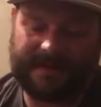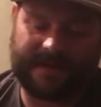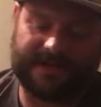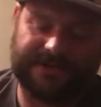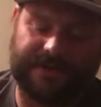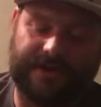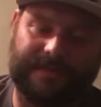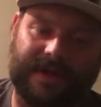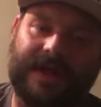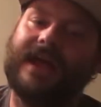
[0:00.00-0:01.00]
I'm not sure,
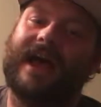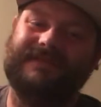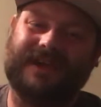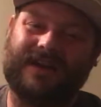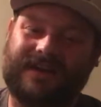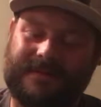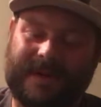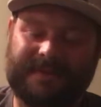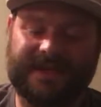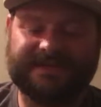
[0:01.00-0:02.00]
but I've got it on
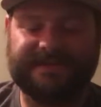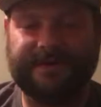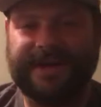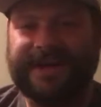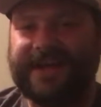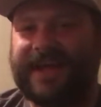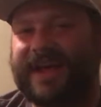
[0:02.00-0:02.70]
my PS3.